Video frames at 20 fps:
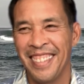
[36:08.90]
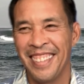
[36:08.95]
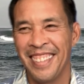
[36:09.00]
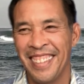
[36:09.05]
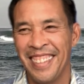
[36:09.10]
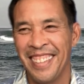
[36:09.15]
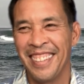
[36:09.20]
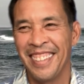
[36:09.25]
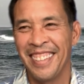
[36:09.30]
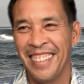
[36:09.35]

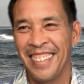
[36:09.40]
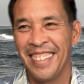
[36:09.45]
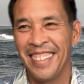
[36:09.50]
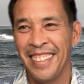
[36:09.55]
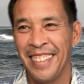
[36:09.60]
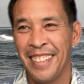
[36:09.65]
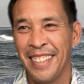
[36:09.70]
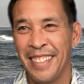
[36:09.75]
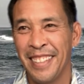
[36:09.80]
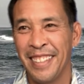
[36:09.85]

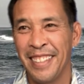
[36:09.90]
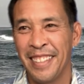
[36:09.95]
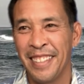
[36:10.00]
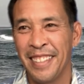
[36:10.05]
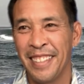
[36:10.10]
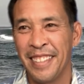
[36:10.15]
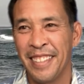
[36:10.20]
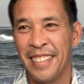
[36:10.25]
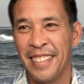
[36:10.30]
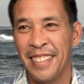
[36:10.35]

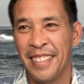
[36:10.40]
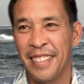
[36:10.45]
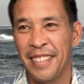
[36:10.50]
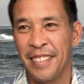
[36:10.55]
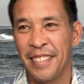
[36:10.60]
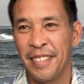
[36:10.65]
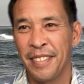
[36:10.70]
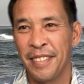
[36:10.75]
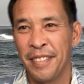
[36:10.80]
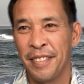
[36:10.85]

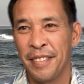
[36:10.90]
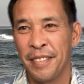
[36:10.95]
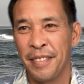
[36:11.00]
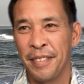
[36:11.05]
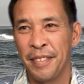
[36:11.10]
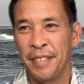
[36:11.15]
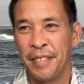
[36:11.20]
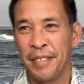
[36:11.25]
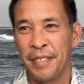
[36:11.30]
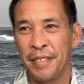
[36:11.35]

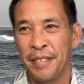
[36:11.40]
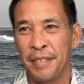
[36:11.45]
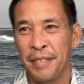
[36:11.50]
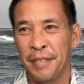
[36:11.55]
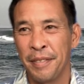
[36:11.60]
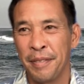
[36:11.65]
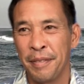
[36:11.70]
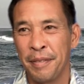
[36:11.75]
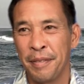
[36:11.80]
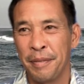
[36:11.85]

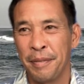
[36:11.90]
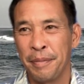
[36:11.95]
[no speech]